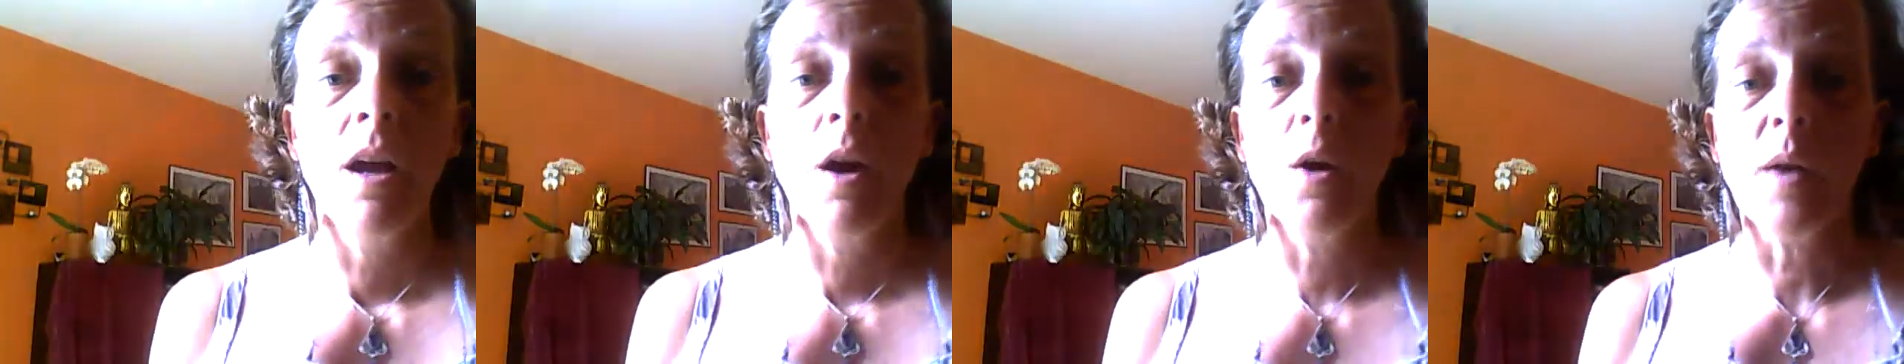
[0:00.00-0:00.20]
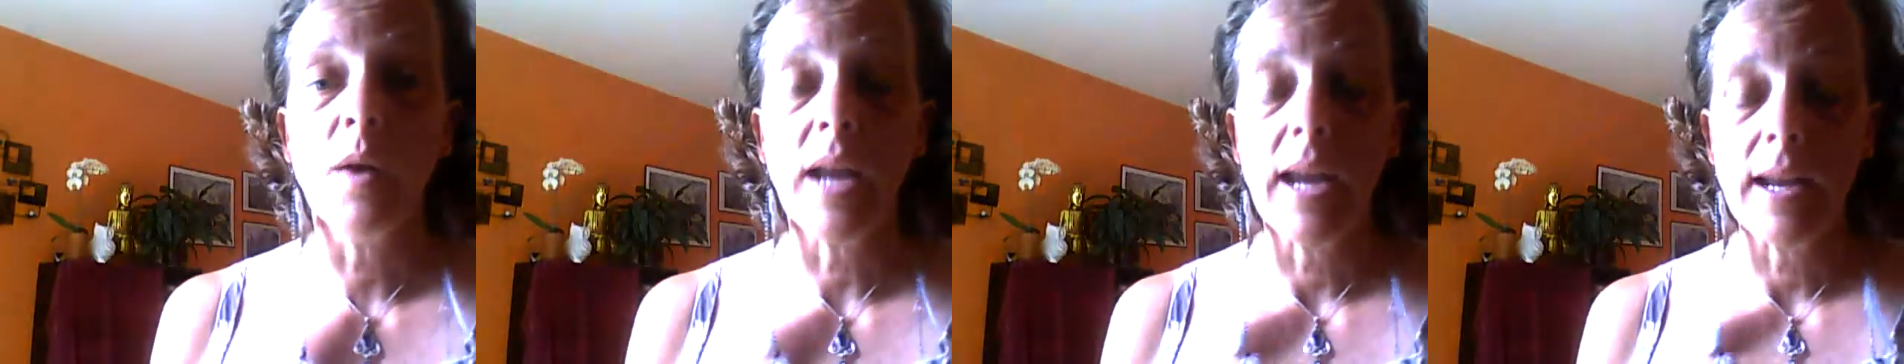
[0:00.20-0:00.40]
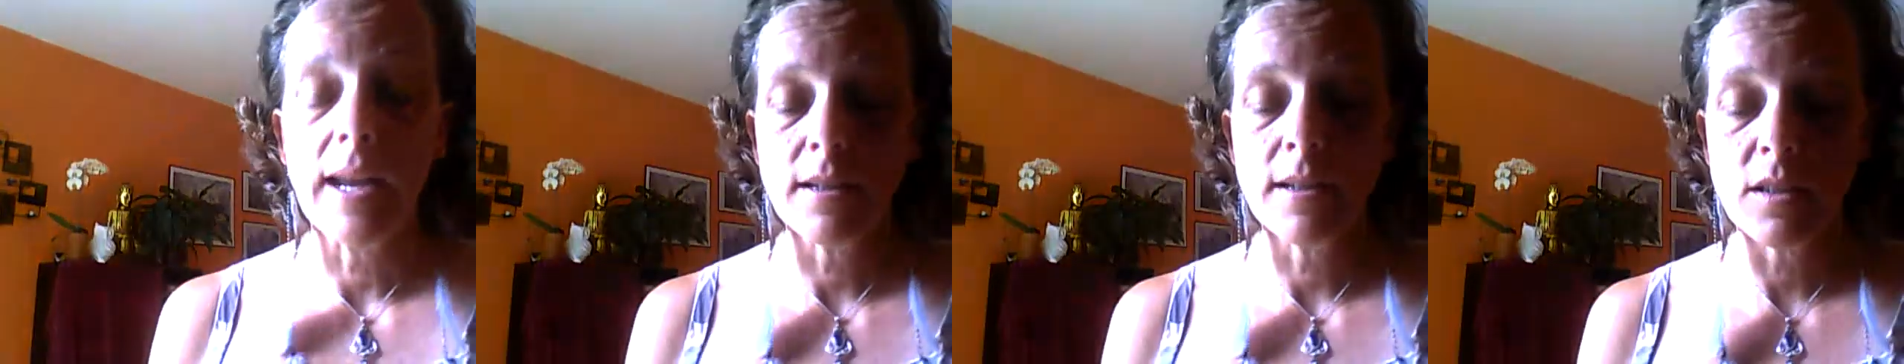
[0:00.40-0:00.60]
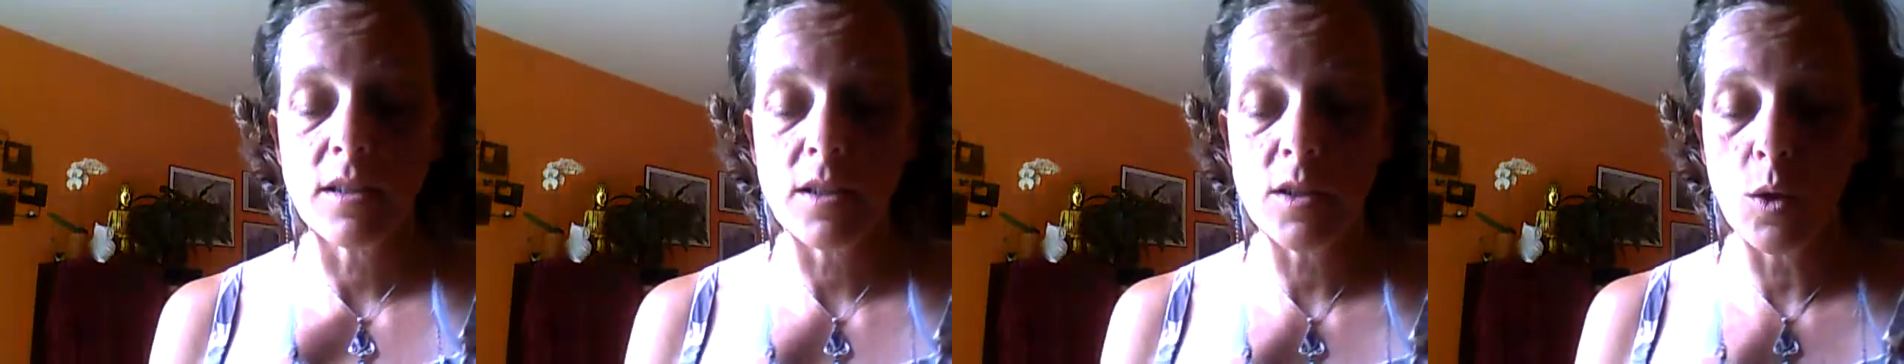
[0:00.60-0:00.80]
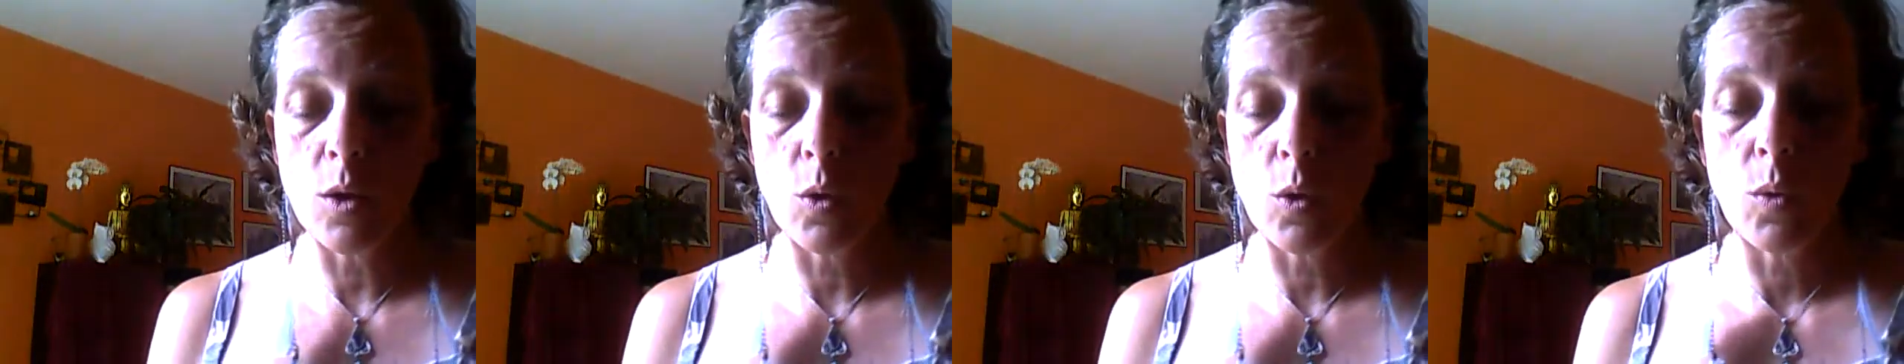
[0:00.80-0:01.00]
Okay?
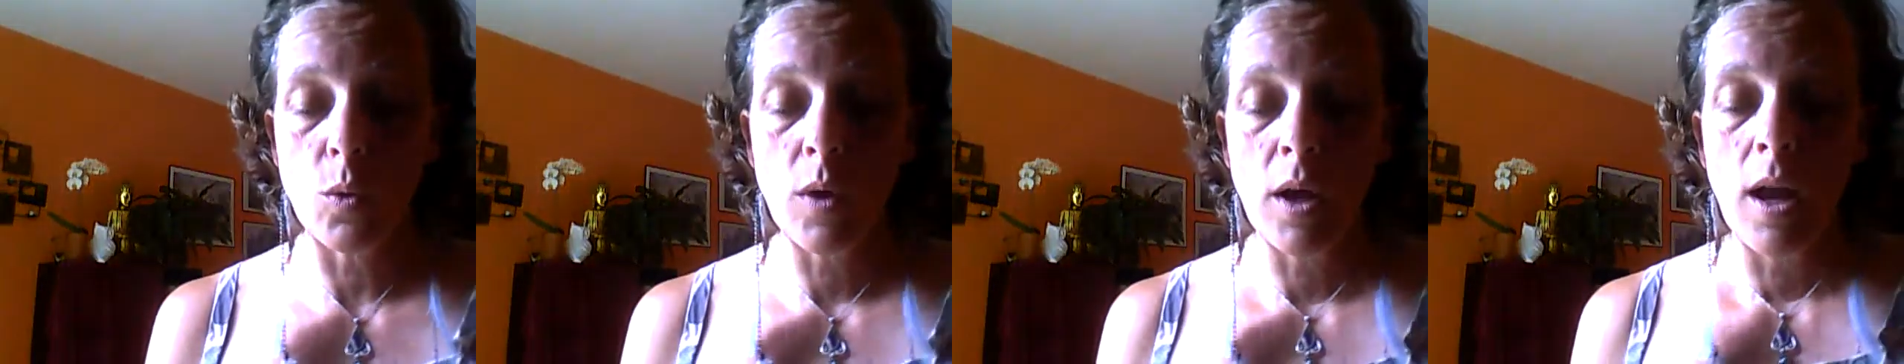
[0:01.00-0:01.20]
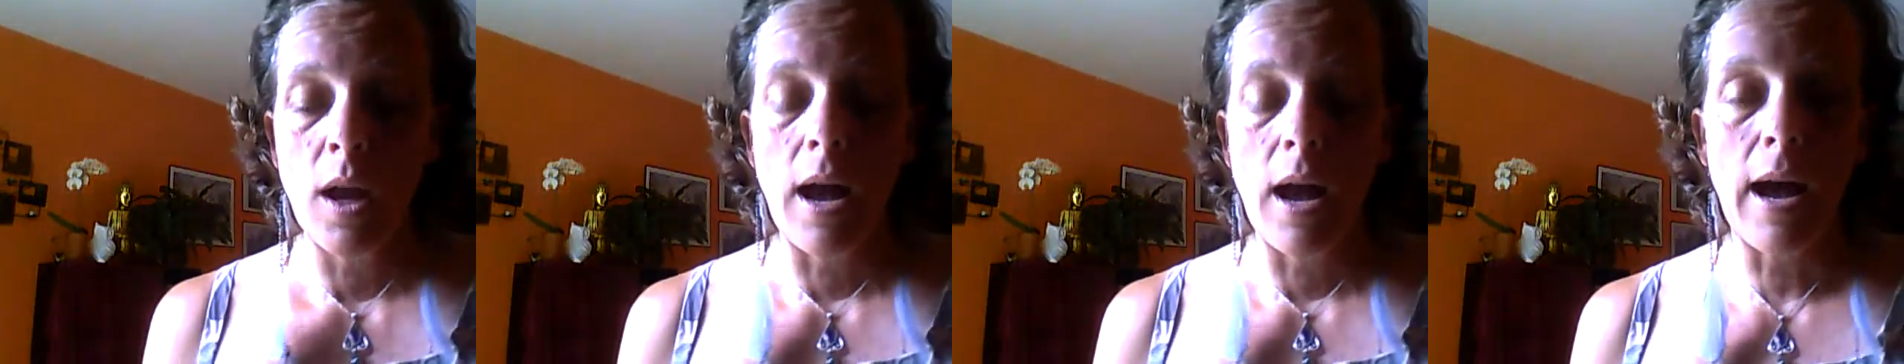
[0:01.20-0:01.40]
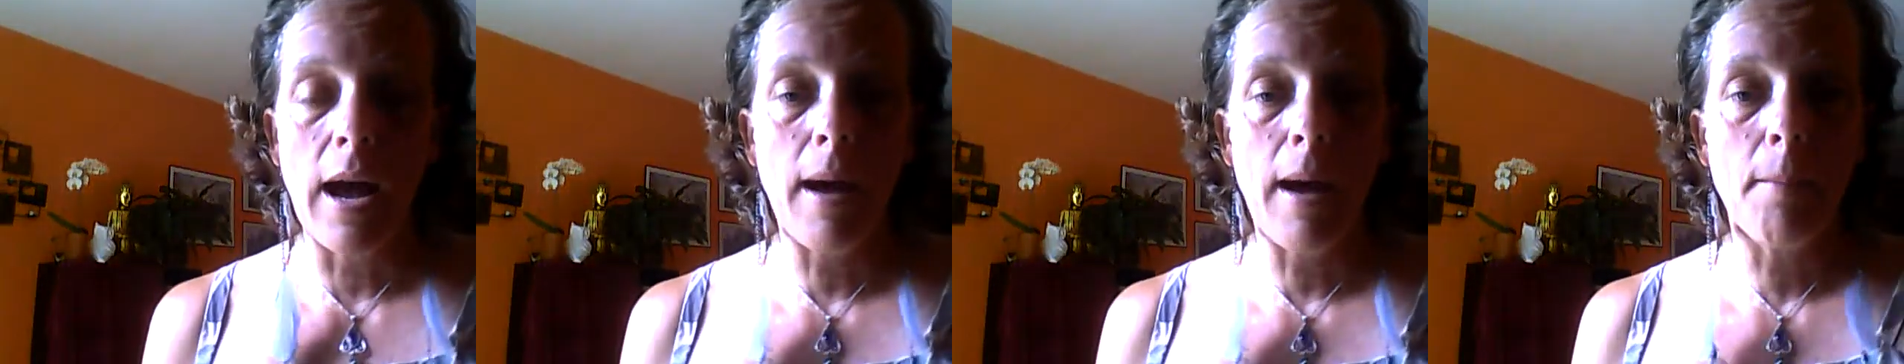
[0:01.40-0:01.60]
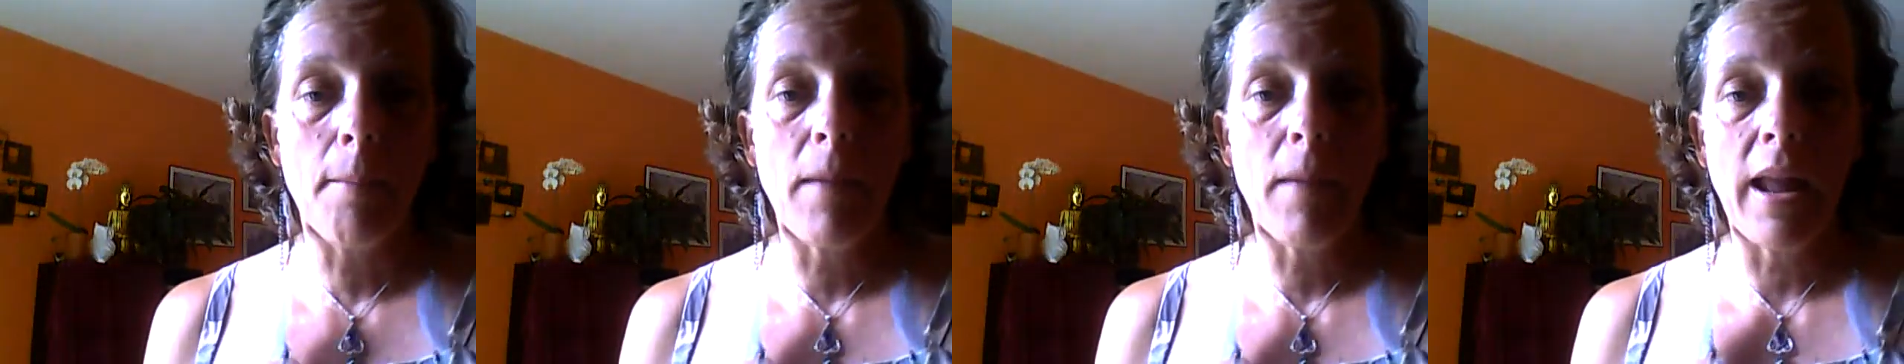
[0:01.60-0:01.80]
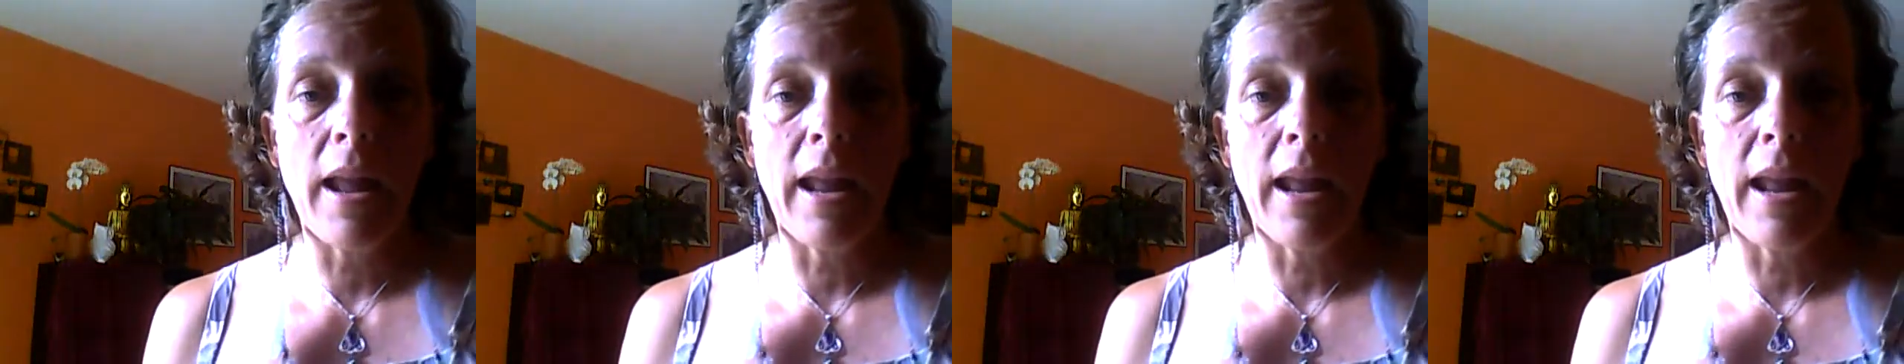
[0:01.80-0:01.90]
So, um,